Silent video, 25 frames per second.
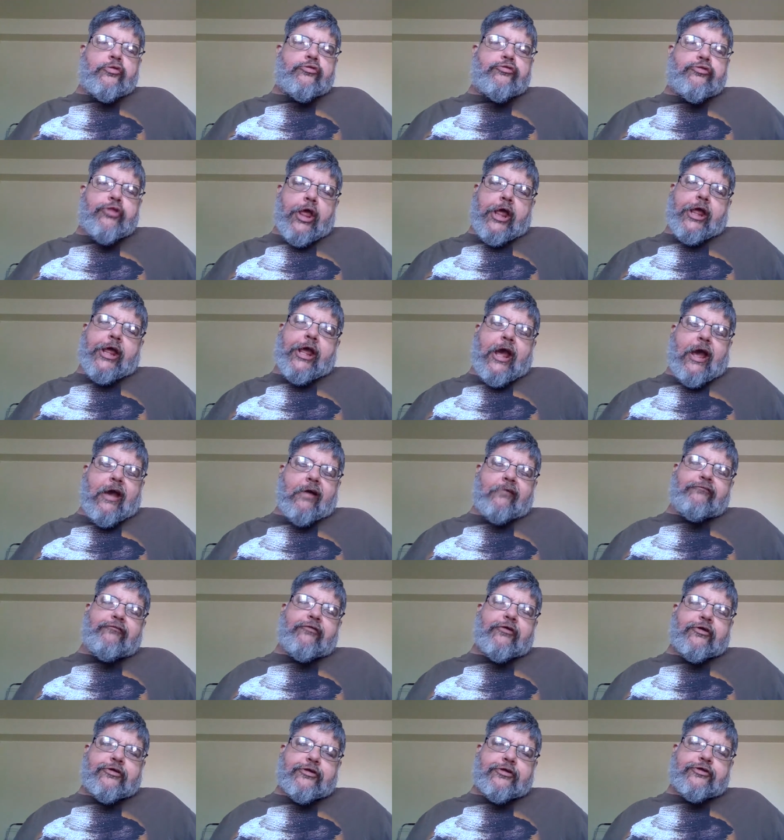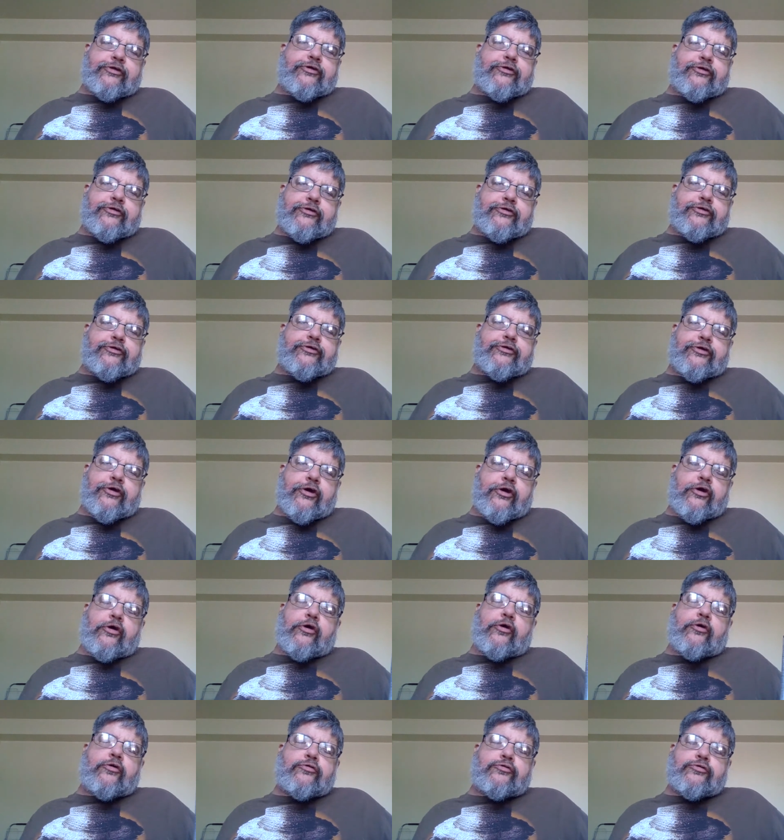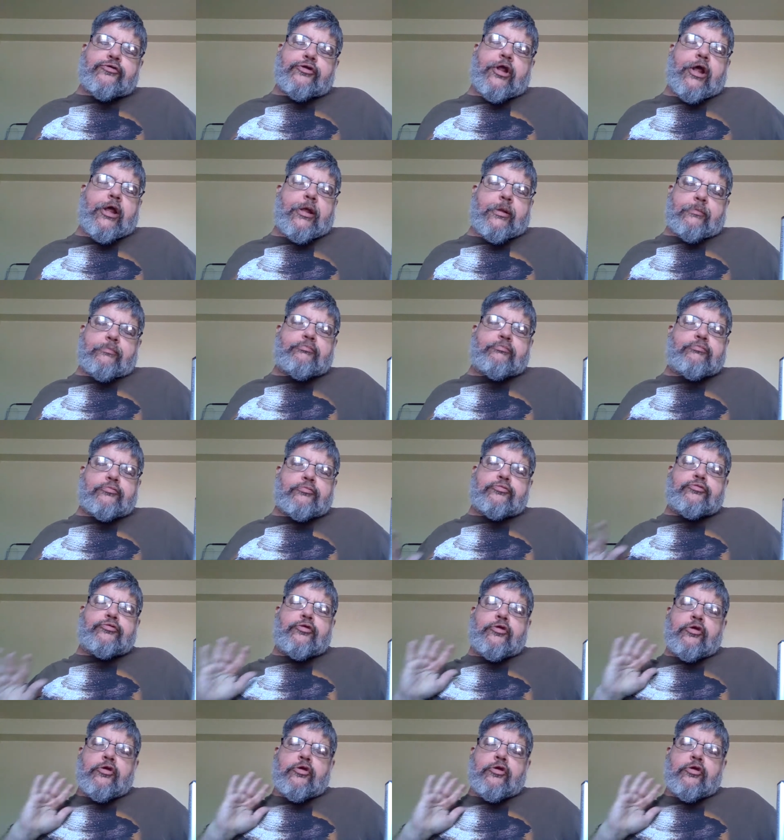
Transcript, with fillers: They have a girl named